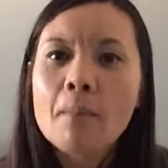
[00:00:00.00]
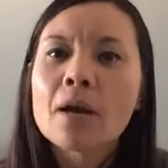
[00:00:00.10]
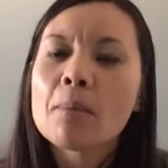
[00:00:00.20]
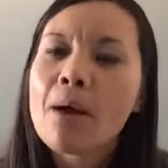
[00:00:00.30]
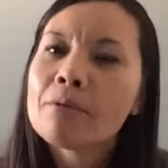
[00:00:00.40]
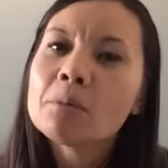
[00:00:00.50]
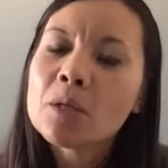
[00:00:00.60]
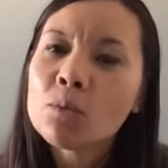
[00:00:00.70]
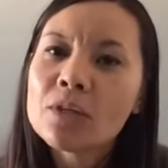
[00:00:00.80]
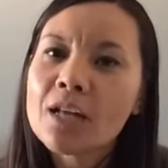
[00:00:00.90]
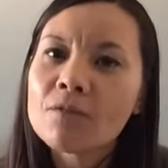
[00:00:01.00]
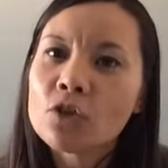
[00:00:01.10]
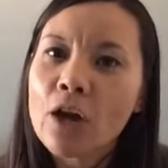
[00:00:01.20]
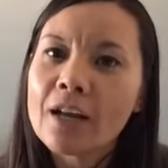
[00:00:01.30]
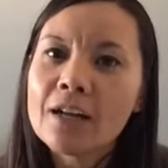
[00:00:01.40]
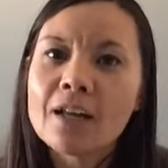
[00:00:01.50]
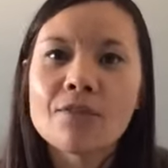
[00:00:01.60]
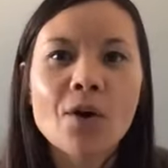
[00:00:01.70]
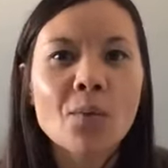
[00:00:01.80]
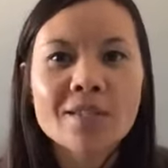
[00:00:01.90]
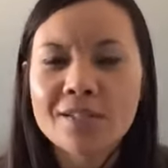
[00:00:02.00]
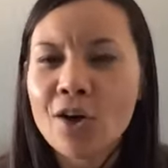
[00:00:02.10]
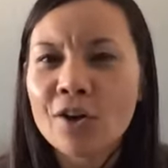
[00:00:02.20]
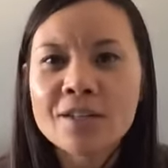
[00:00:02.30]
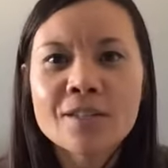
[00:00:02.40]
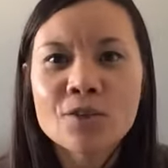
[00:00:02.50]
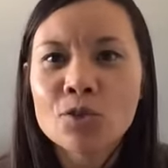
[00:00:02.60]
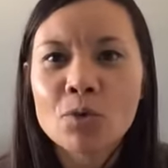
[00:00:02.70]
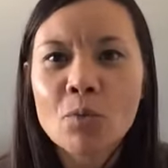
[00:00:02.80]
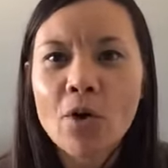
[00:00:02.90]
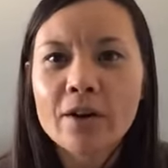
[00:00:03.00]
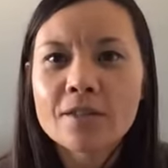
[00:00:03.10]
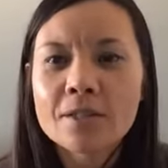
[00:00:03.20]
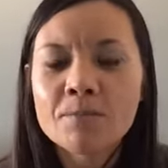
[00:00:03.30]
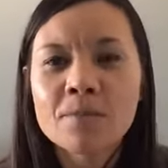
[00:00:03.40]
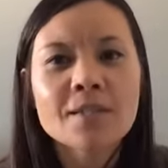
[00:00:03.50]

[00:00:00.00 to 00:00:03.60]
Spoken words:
But I probably wouldn't have tried it if I wasn't on Essential Rewards.